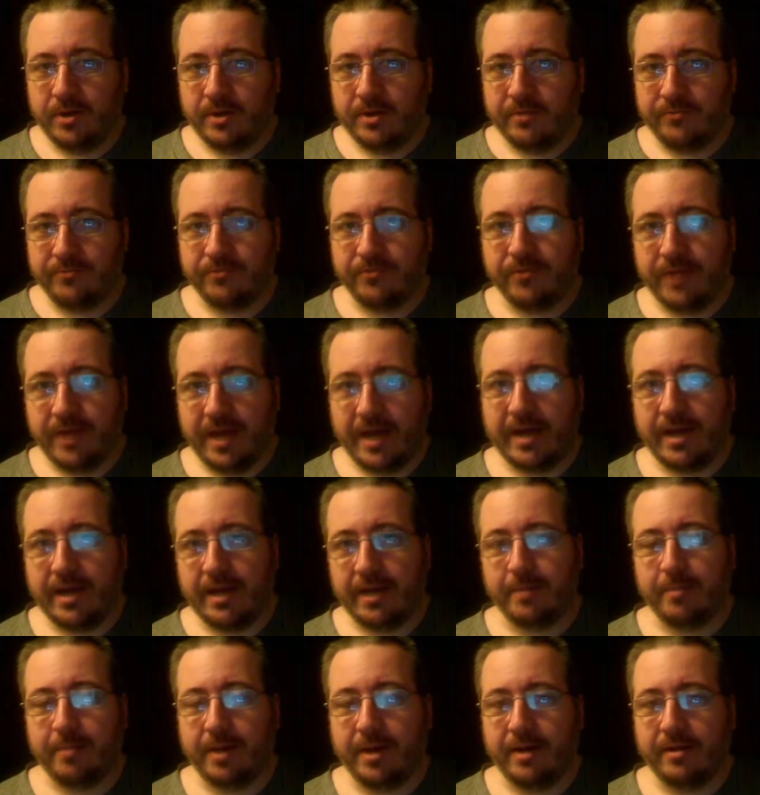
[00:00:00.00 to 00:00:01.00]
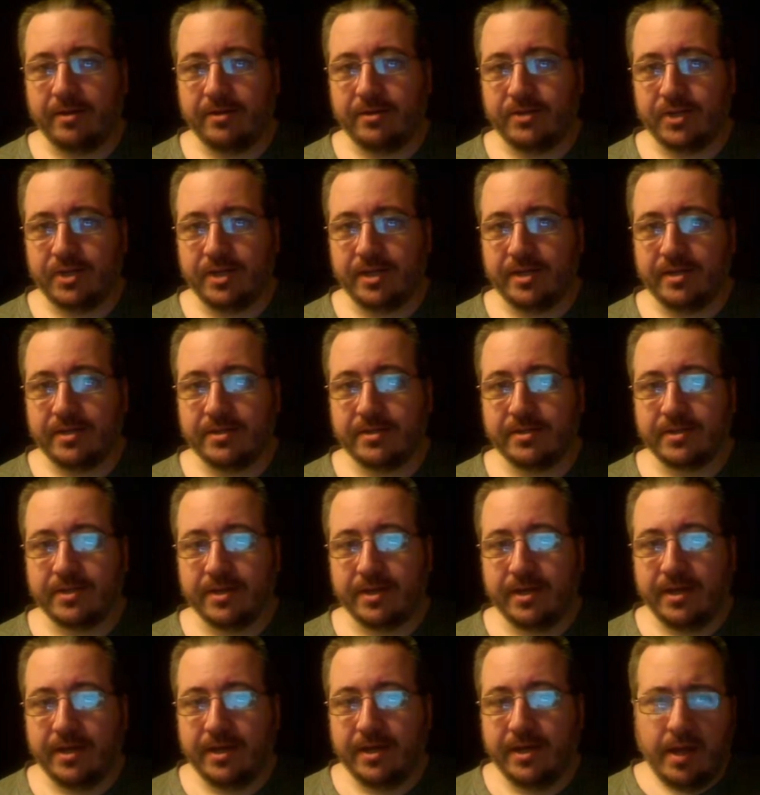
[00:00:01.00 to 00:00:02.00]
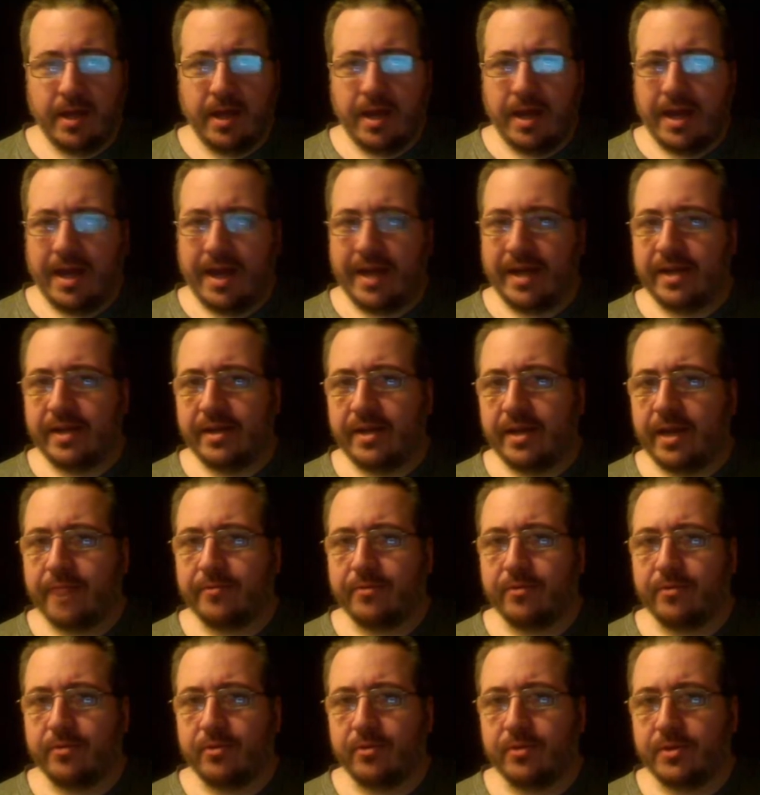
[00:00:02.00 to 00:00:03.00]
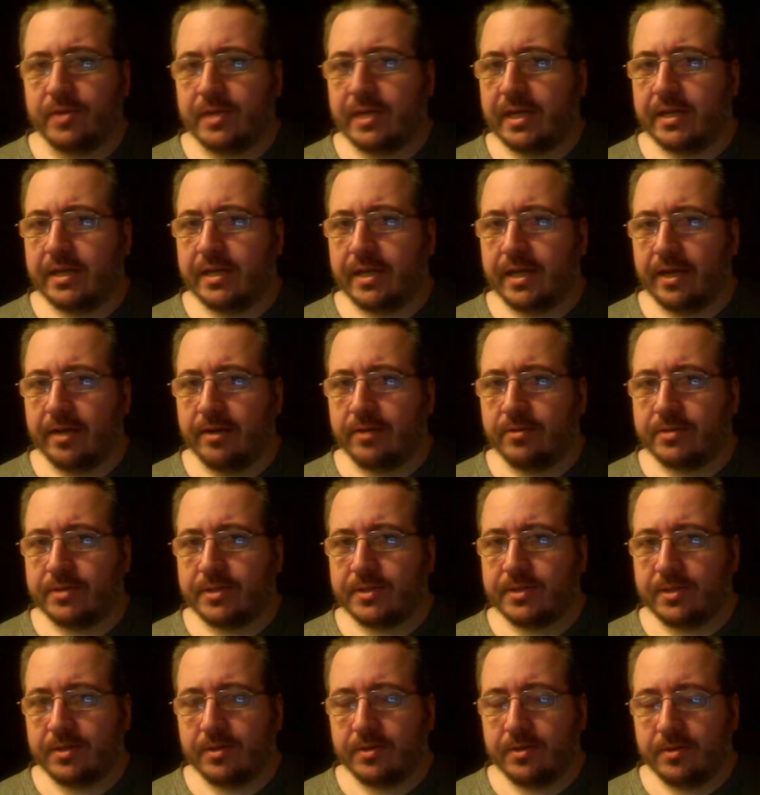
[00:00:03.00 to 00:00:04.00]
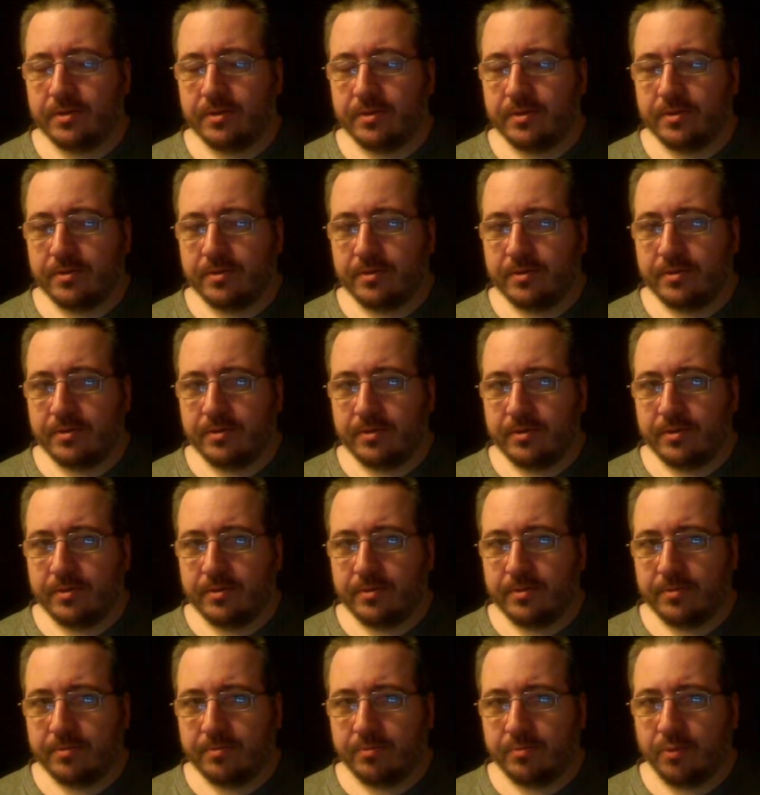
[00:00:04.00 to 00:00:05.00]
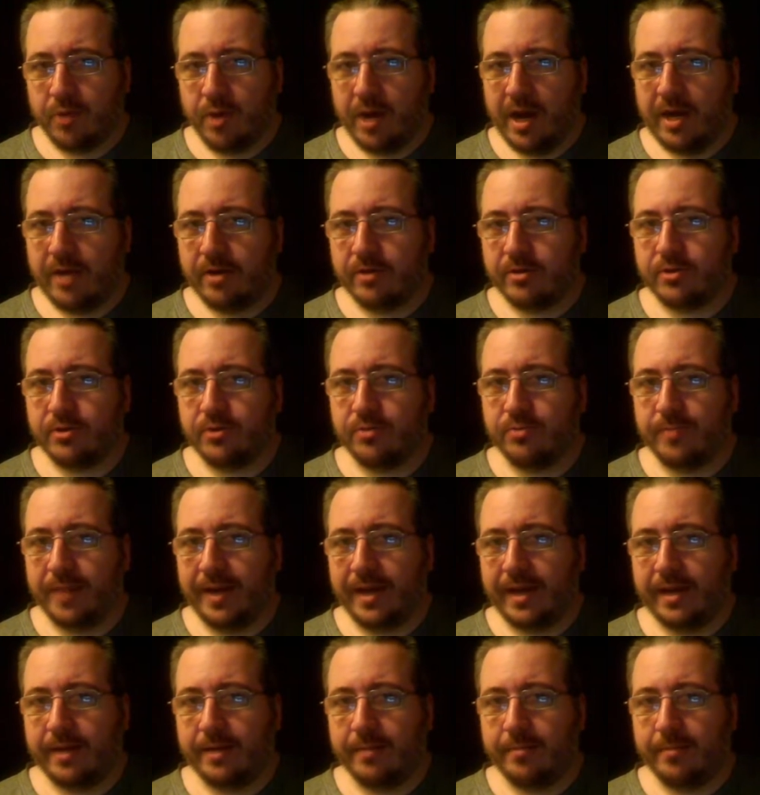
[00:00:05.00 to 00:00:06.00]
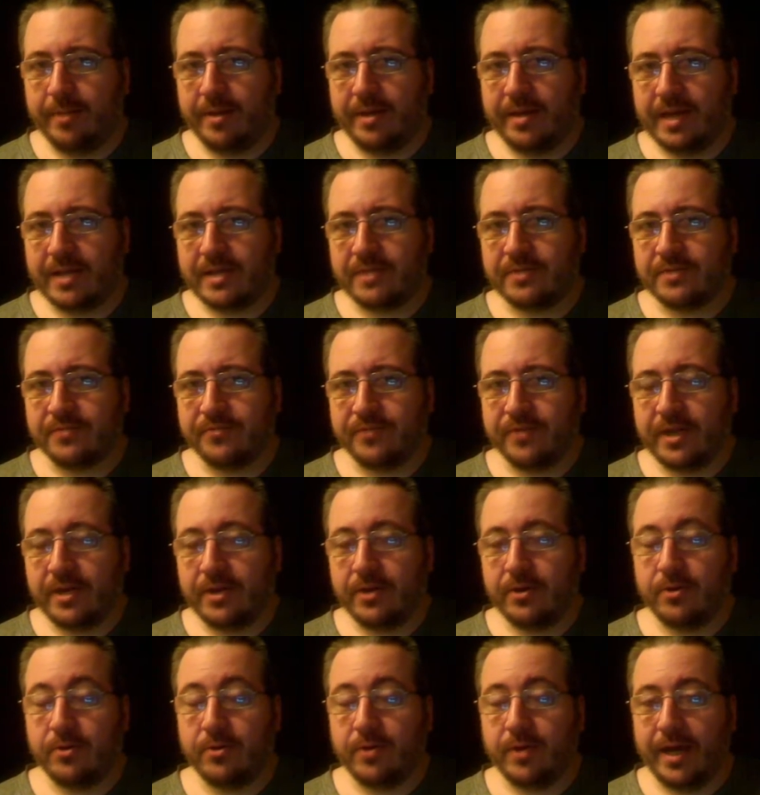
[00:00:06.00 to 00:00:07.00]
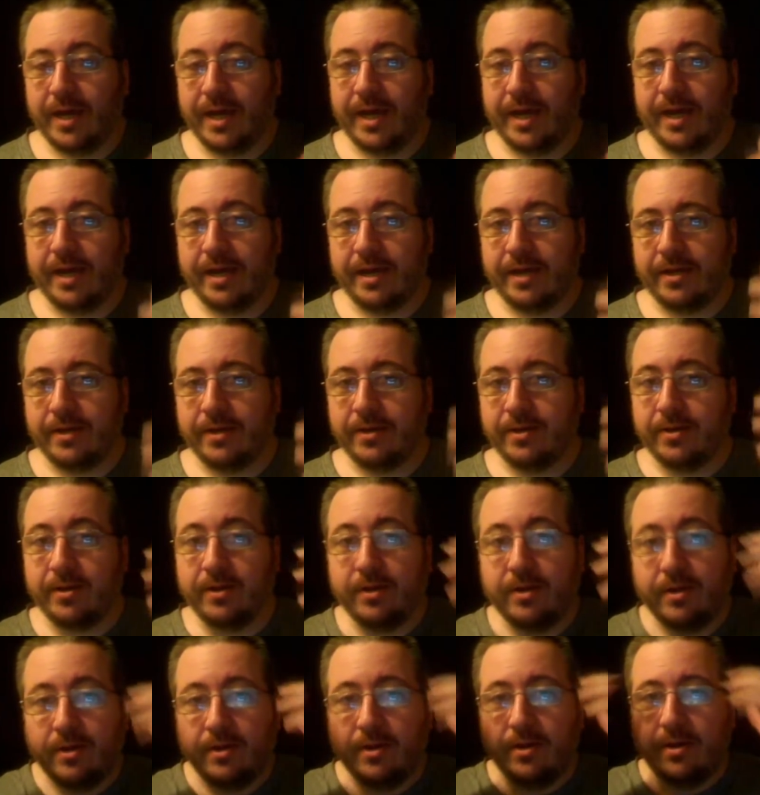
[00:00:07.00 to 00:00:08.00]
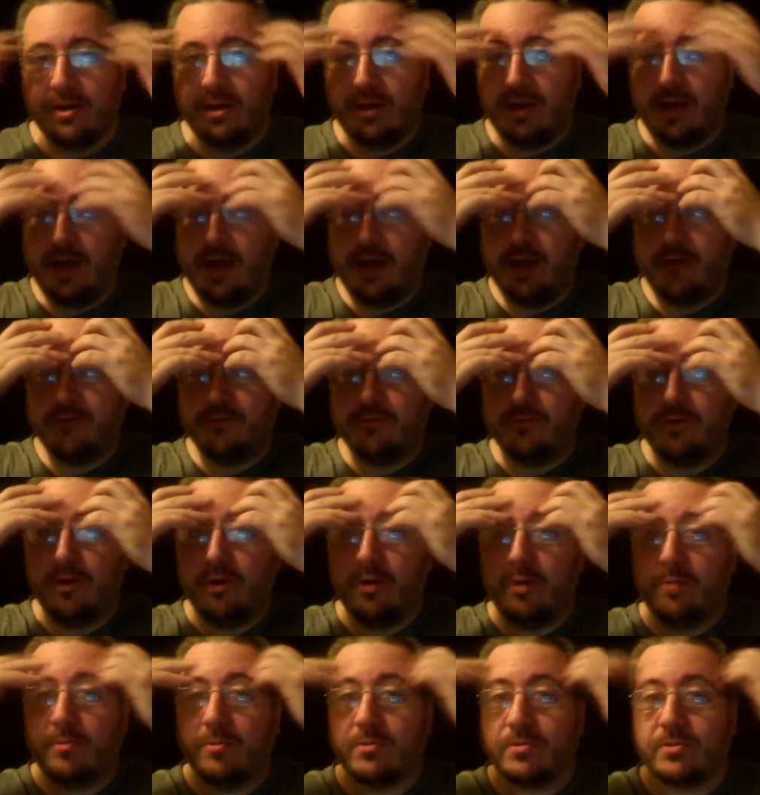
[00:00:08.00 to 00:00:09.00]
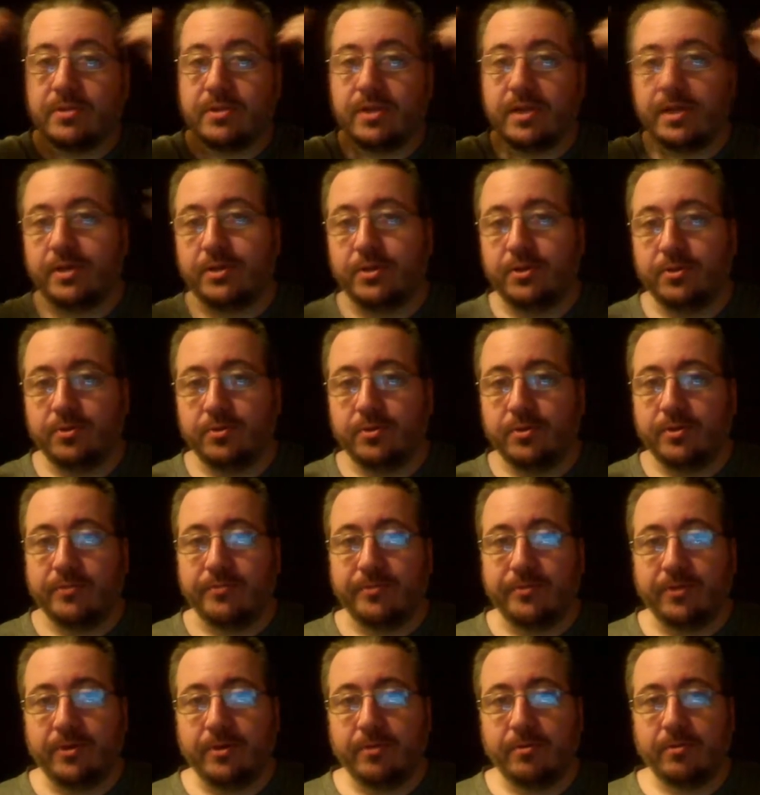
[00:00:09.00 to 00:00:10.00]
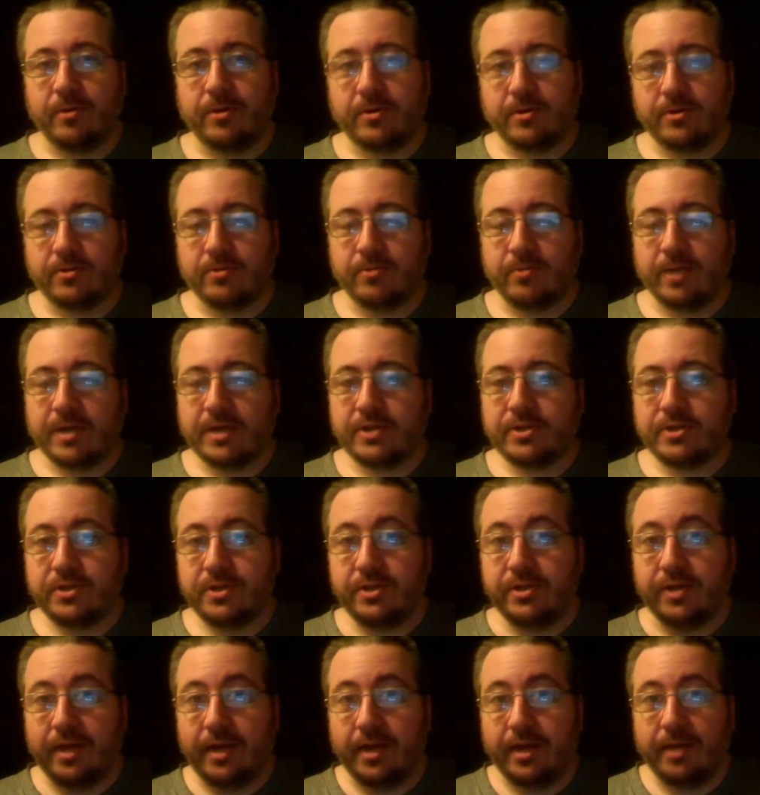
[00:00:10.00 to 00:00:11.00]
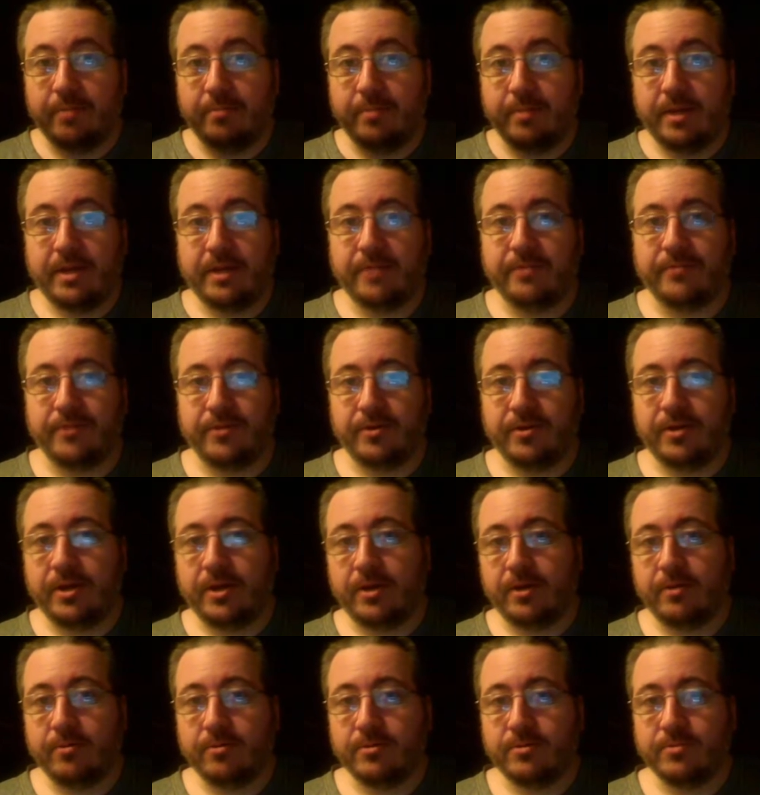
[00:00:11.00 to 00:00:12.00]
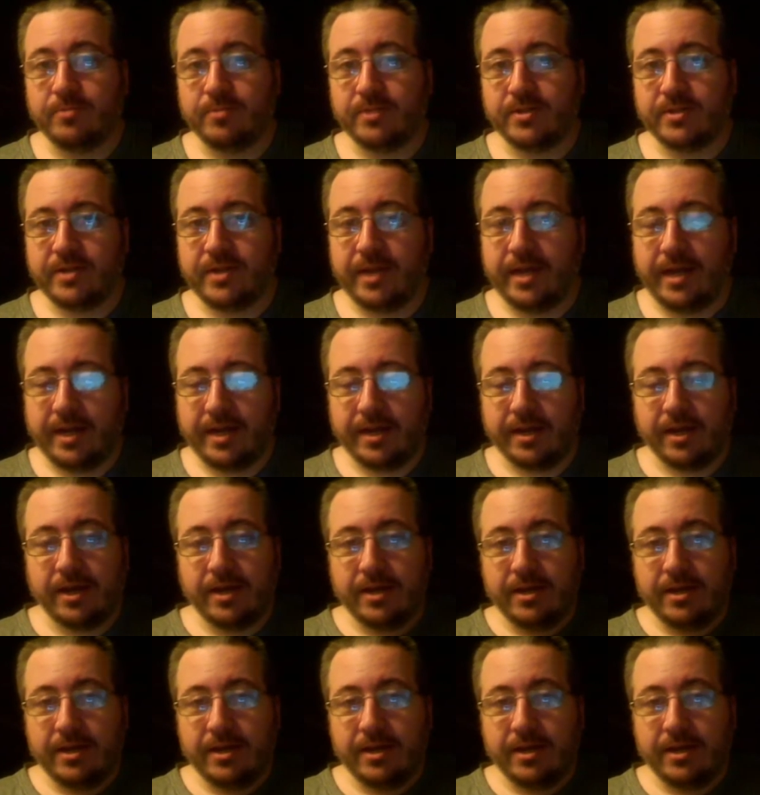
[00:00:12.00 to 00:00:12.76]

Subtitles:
and for that I apologize. I didn't have all the details prior to making my last video, and I've almost led you in a very wrong direction and made a very huge mistake.